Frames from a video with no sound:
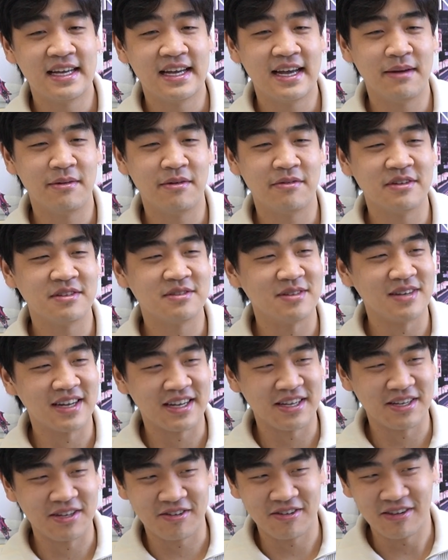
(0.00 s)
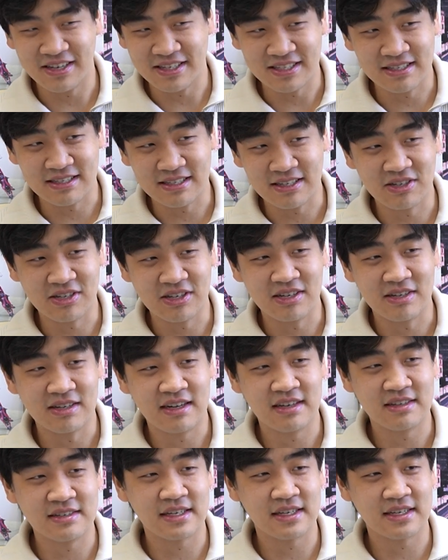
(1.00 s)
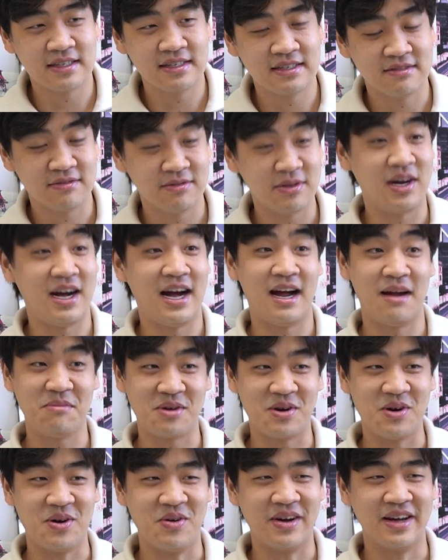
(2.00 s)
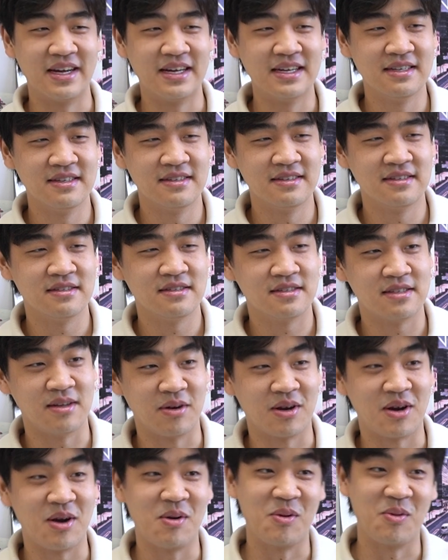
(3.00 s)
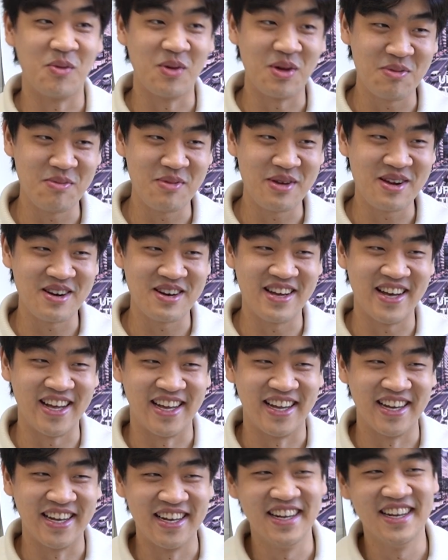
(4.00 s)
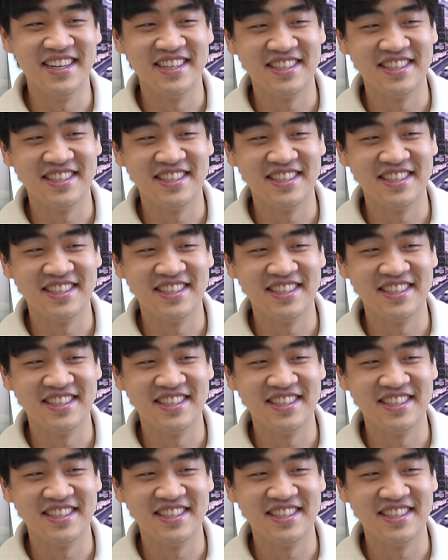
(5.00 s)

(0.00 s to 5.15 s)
And my friends were like, "You're crazy, don't go." I was like, "Well, I'm going. Someone coming with me or not?"